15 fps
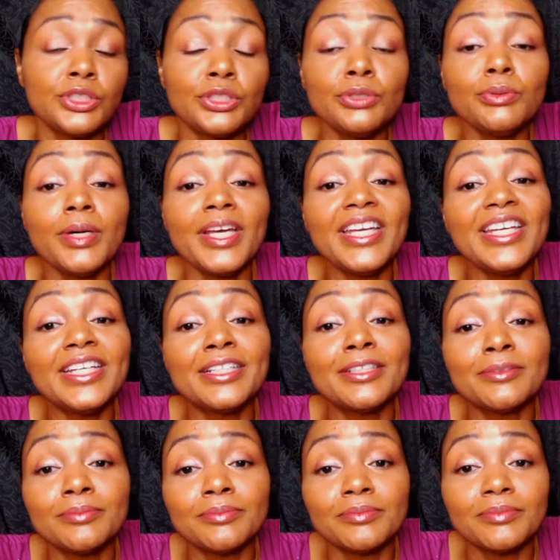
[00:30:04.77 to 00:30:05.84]
2
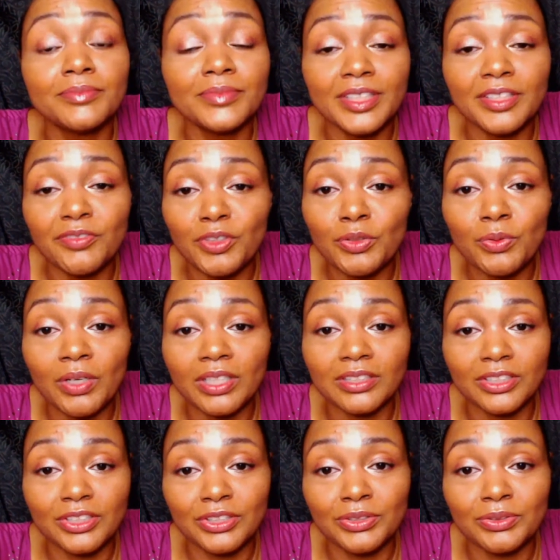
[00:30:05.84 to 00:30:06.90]
a.m. if you
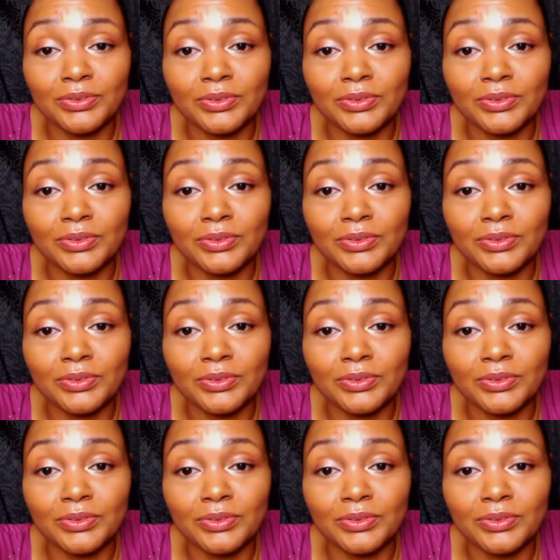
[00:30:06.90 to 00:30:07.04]
want to.